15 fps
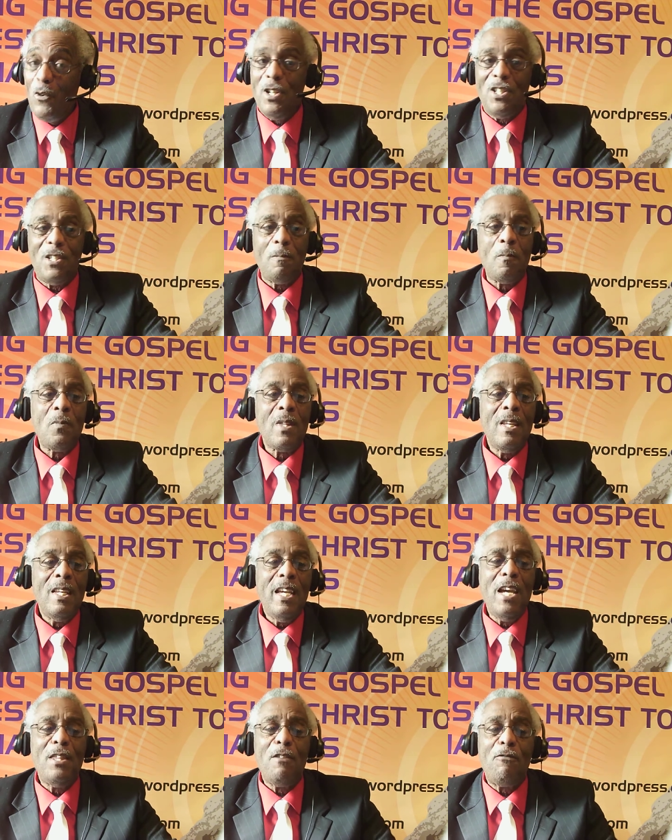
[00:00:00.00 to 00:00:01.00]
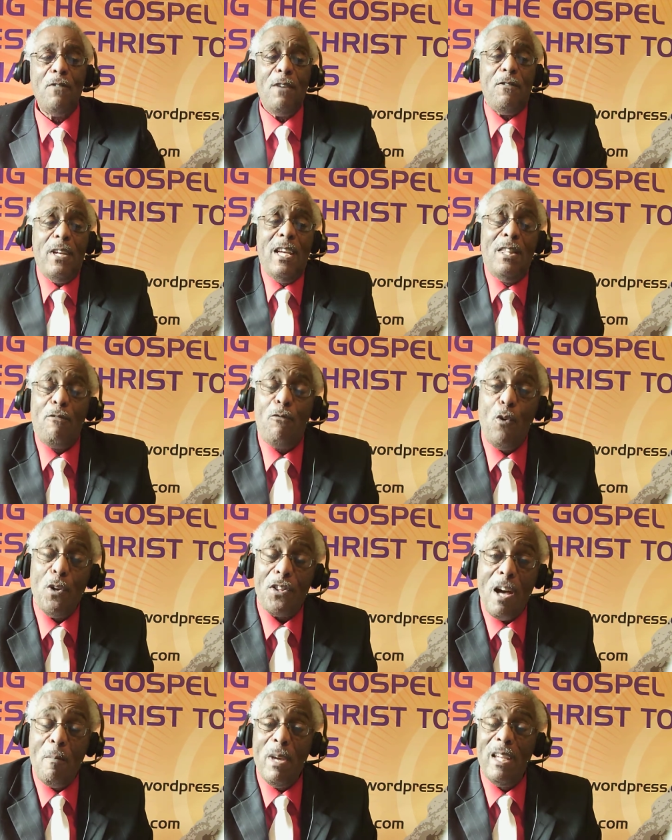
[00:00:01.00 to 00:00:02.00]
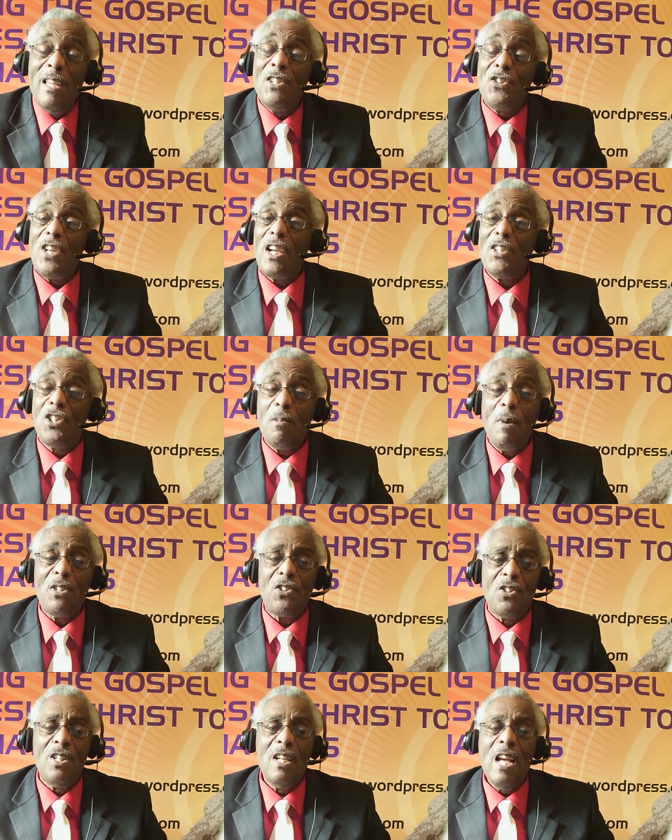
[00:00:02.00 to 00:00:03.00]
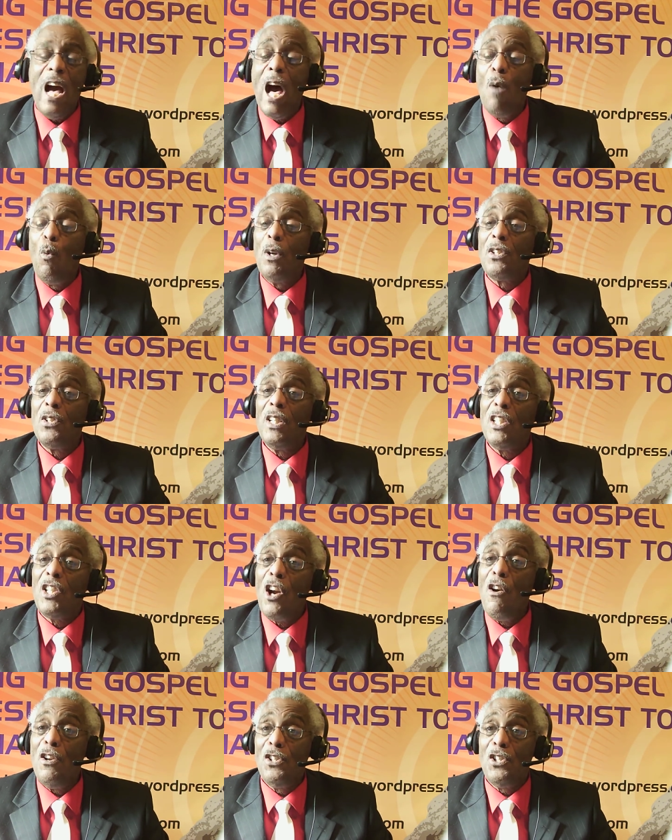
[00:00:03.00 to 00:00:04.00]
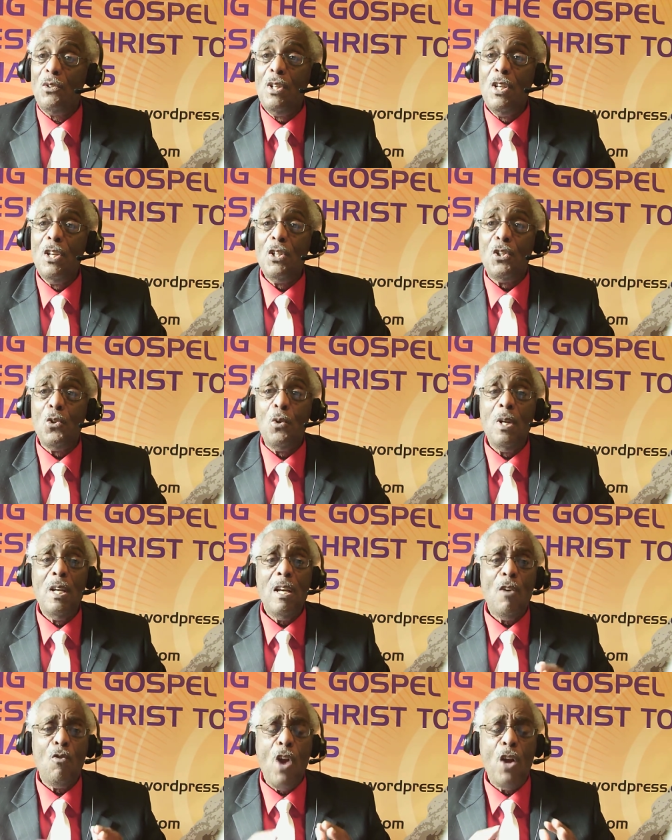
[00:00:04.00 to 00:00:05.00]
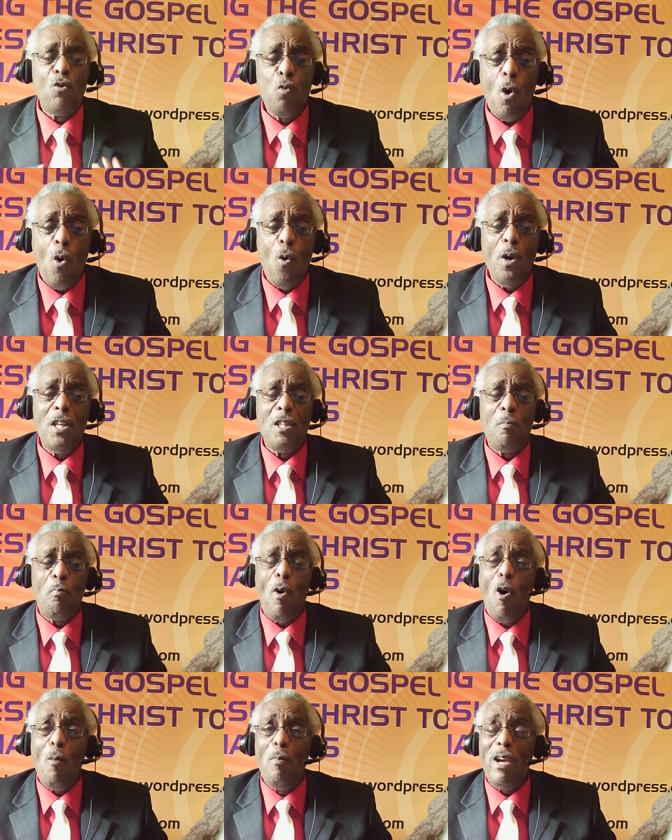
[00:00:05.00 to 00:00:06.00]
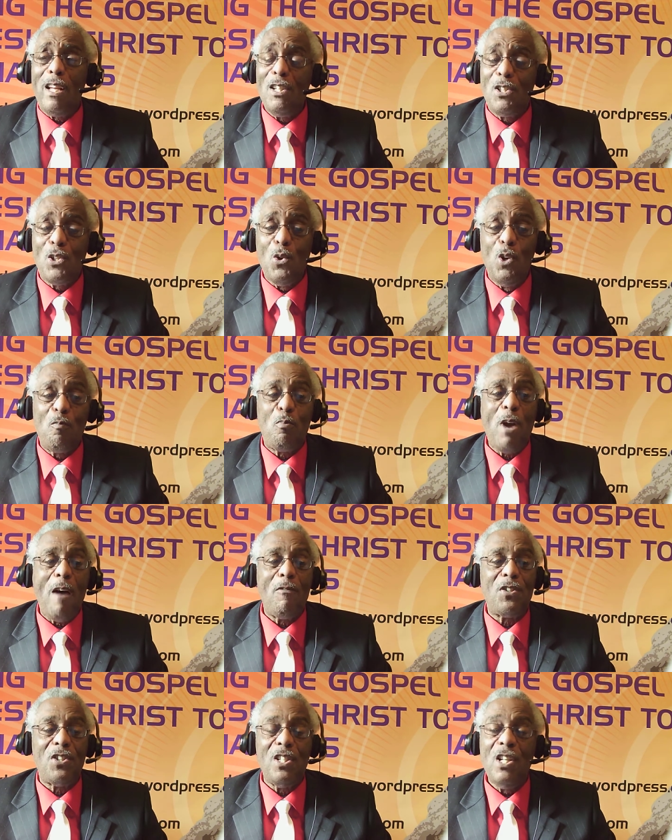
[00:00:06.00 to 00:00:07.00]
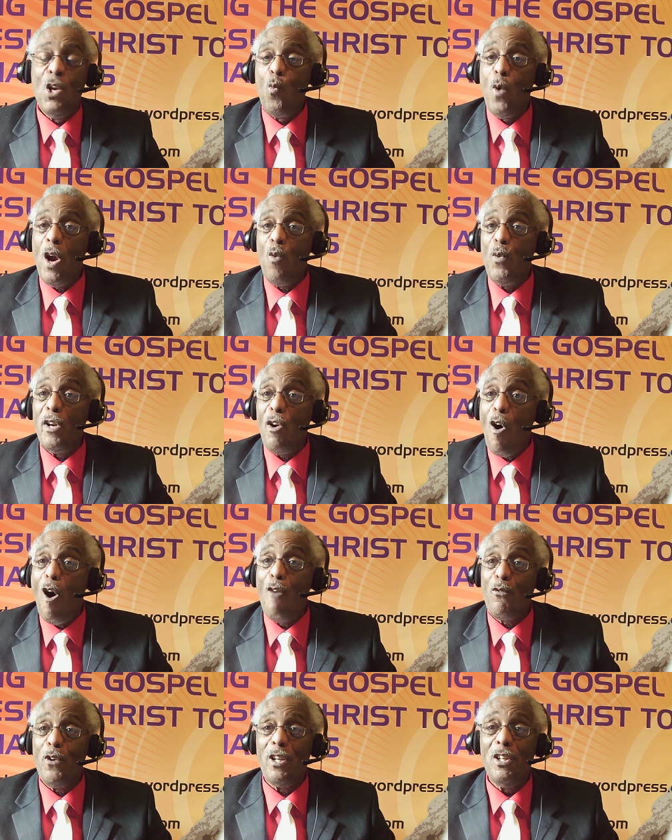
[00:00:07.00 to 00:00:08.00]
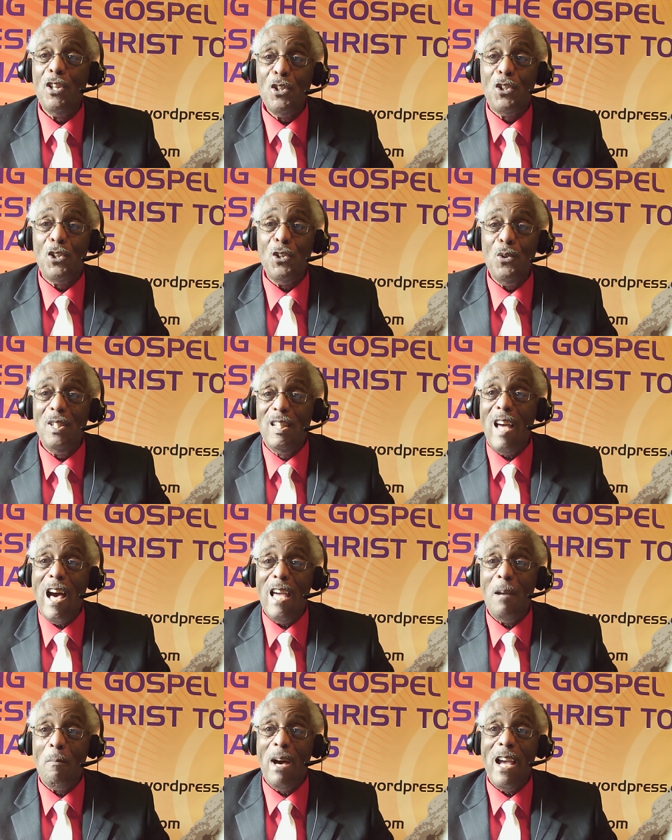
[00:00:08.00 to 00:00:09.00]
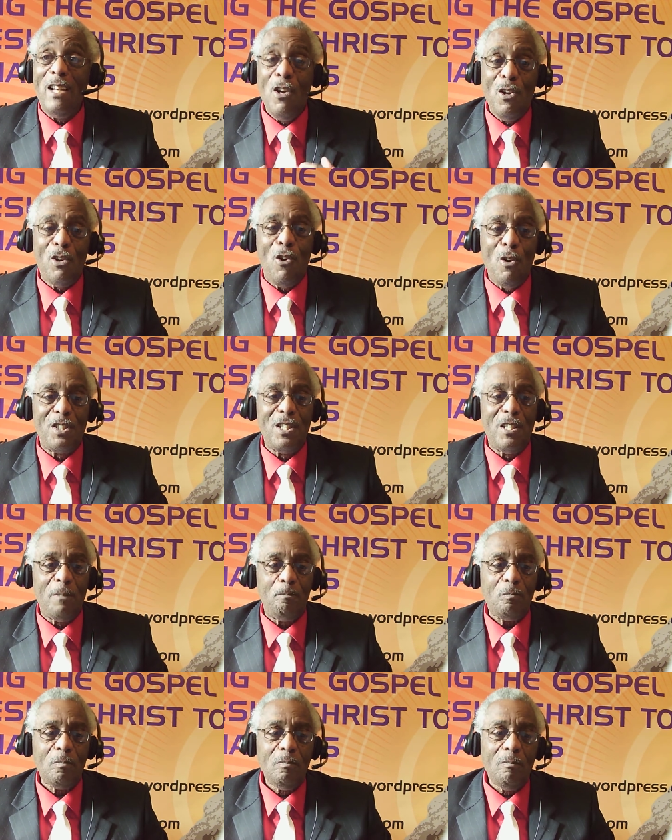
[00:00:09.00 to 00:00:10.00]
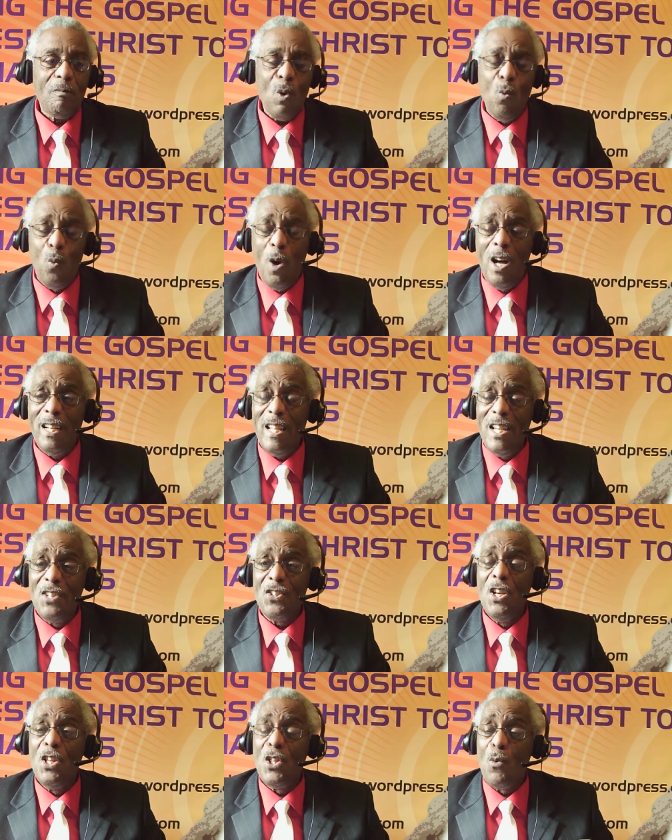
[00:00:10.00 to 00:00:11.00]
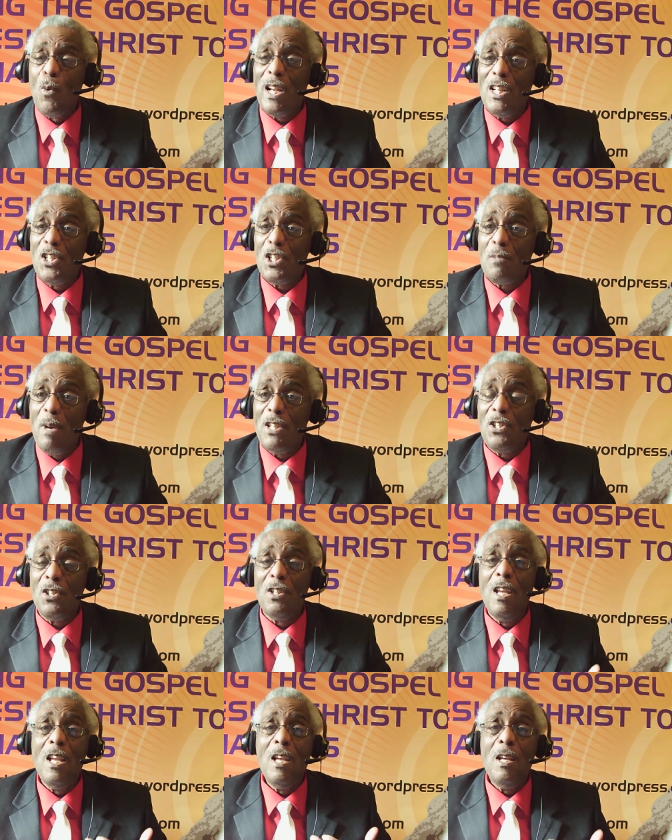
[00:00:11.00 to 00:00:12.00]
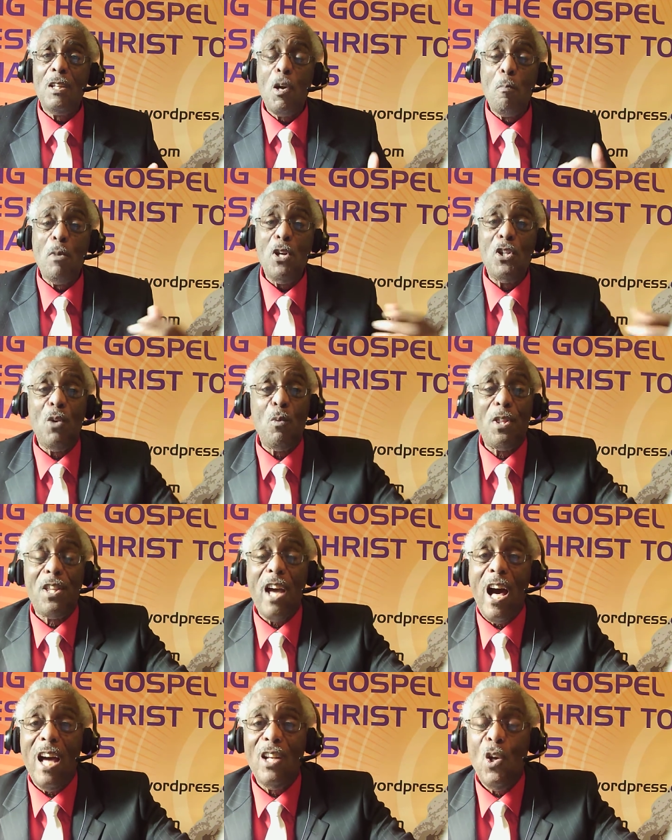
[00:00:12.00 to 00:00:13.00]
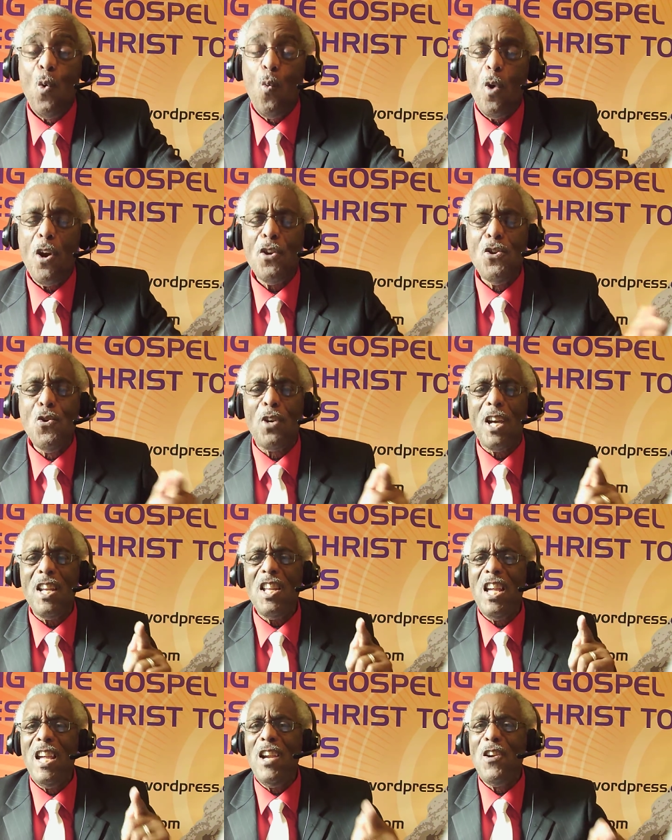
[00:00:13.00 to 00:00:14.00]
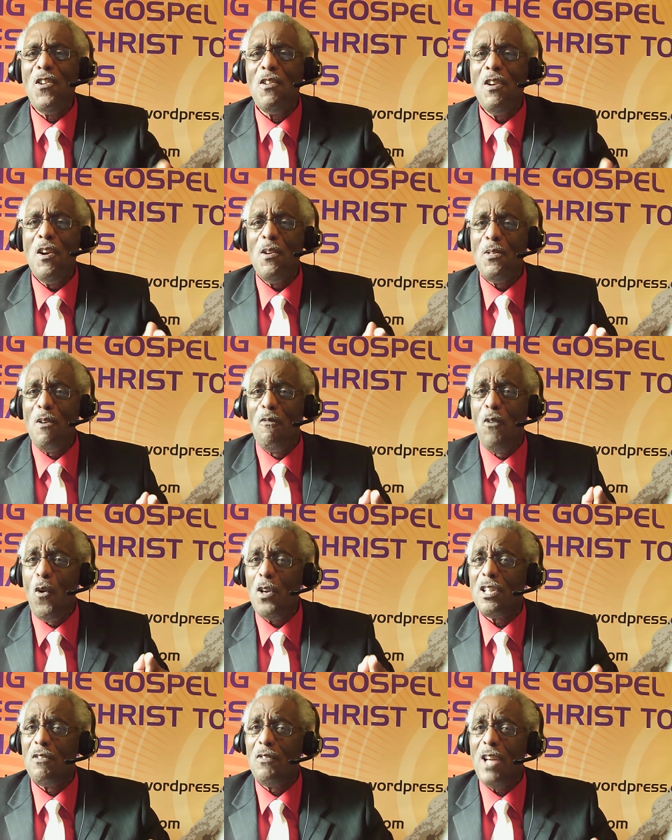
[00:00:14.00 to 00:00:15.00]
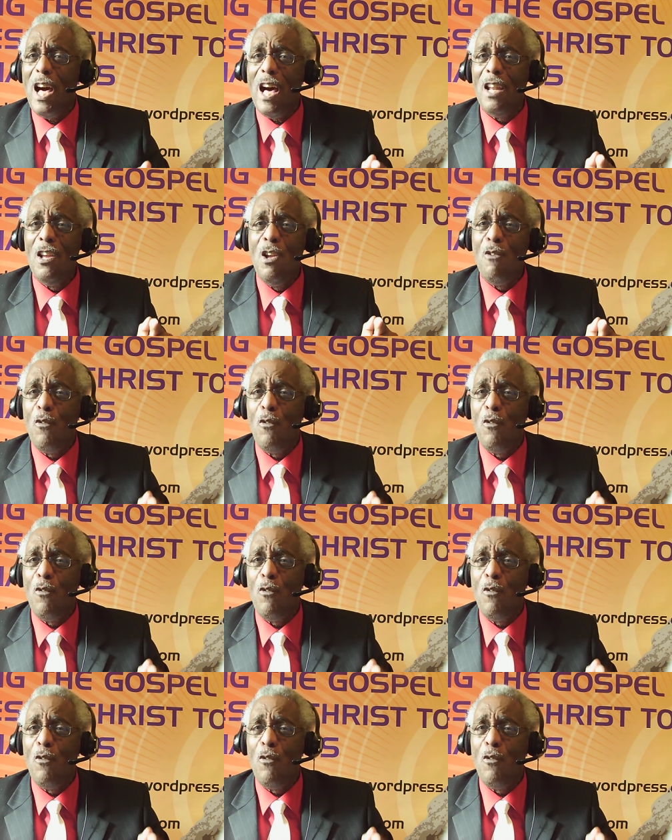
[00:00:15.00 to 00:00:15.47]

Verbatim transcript: called Communion with God, where people are hearing the voice of God for themselves and they are amazed. They are astounded by the results they're getting as God changes their lives and they're learning